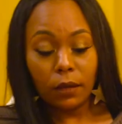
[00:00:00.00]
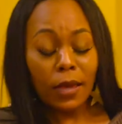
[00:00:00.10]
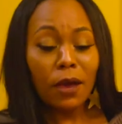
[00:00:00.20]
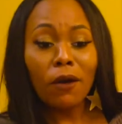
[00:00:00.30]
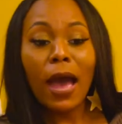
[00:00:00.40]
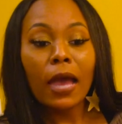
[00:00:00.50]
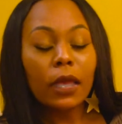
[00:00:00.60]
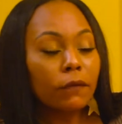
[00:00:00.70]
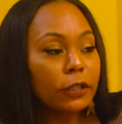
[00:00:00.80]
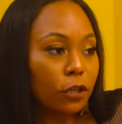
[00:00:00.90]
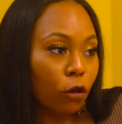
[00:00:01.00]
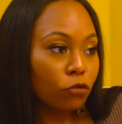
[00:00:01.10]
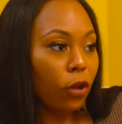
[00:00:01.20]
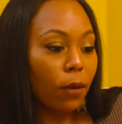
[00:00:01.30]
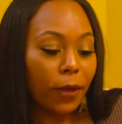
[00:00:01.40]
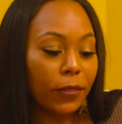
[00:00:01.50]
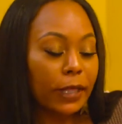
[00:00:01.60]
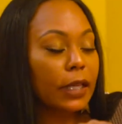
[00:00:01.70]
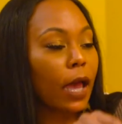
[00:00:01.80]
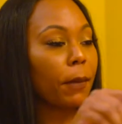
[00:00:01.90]
Hell, I even told y'all about that
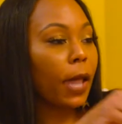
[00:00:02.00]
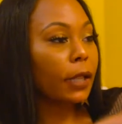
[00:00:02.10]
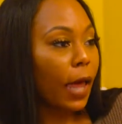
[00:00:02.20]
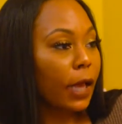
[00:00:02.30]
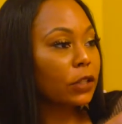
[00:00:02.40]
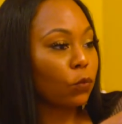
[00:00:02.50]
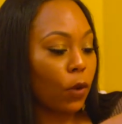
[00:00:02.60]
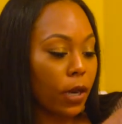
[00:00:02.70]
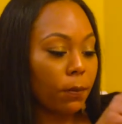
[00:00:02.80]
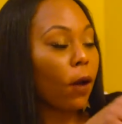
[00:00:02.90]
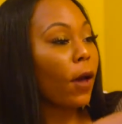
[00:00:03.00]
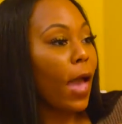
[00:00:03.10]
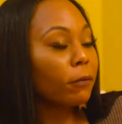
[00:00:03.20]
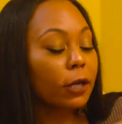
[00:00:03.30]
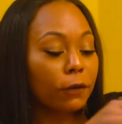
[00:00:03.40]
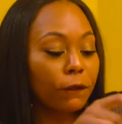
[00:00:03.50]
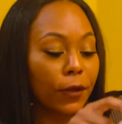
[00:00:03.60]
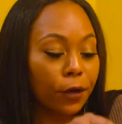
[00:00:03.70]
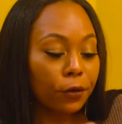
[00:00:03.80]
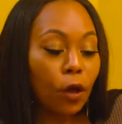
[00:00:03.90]
time I lied to Ron about having an
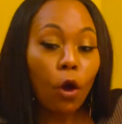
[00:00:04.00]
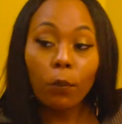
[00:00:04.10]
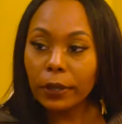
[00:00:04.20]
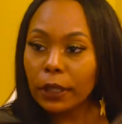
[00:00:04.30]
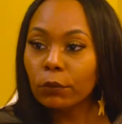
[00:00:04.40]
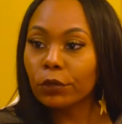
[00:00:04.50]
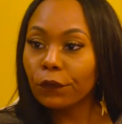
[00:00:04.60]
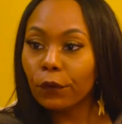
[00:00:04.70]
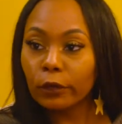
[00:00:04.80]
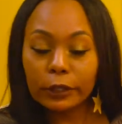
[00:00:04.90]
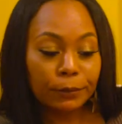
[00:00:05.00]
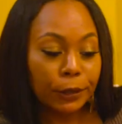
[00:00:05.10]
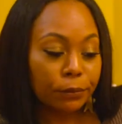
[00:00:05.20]
affair, hoping he would divorce me.